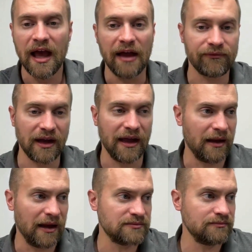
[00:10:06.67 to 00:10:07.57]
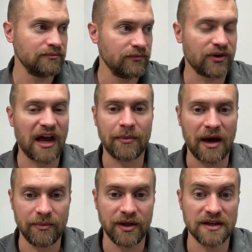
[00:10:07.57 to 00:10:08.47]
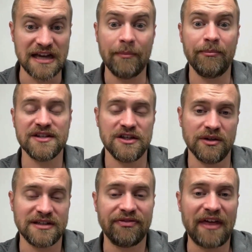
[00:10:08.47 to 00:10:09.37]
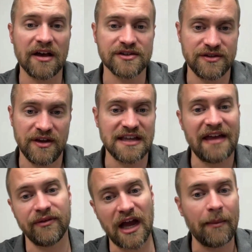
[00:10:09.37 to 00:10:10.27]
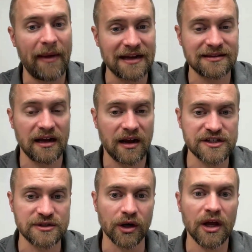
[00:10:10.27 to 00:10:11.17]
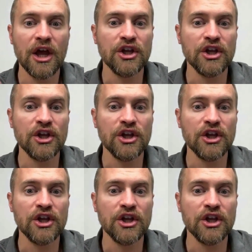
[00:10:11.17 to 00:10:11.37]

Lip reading: I forgot about it because I'm busy doing 10,000 things. I haven't gotten back to that customer.